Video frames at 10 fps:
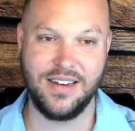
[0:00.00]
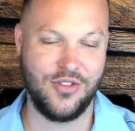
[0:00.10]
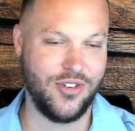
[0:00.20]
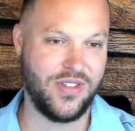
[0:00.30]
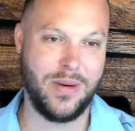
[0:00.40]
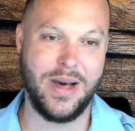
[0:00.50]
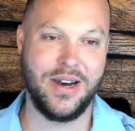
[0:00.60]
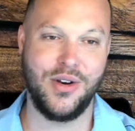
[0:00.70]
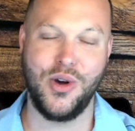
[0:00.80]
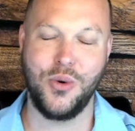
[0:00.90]
to just come out
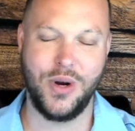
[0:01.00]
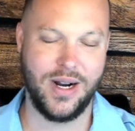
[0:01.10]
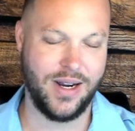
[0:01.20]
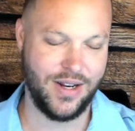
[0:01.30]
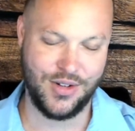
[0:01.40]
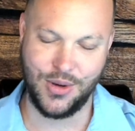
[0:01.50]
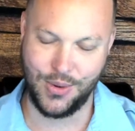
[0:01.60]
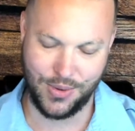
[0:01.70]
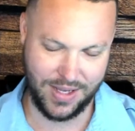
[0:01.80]
of nowhere and totally